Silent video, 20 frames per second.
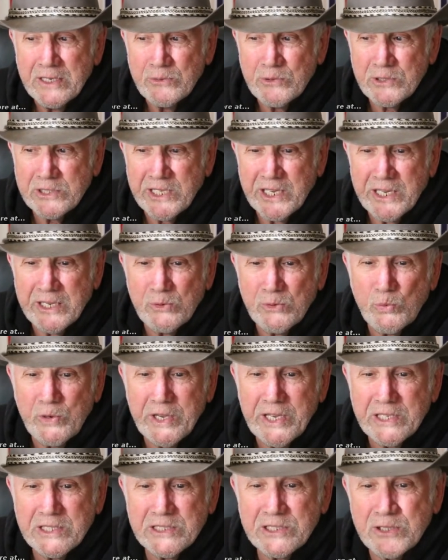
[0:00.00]
would take
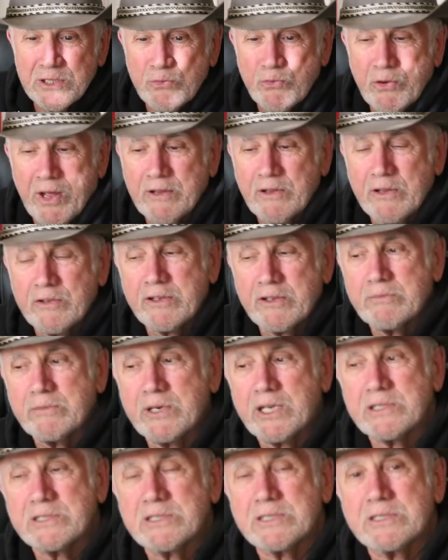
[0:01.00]
weeks rather than
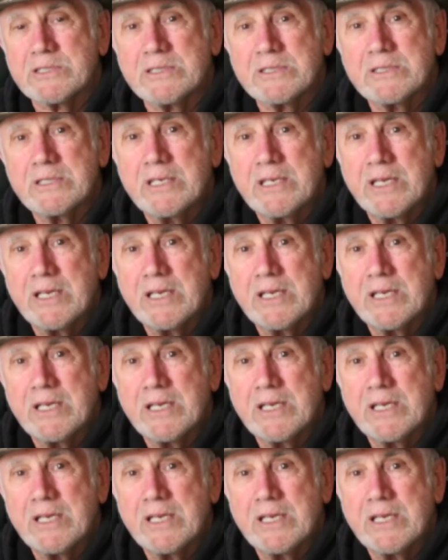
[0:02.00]
months.